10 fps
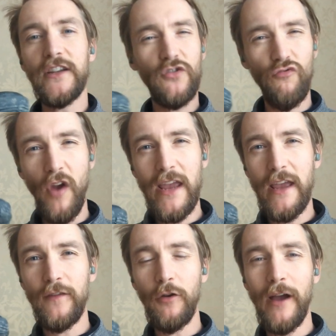It's great
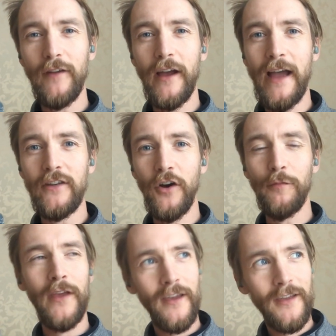if you ever end up
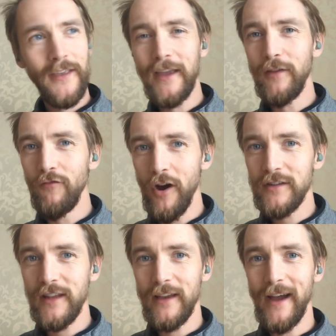kicking
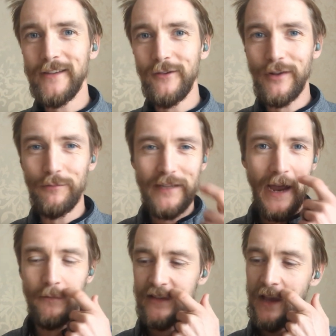rocks like I do
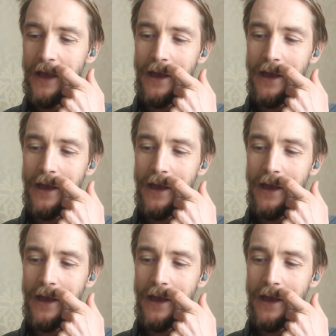sometimes.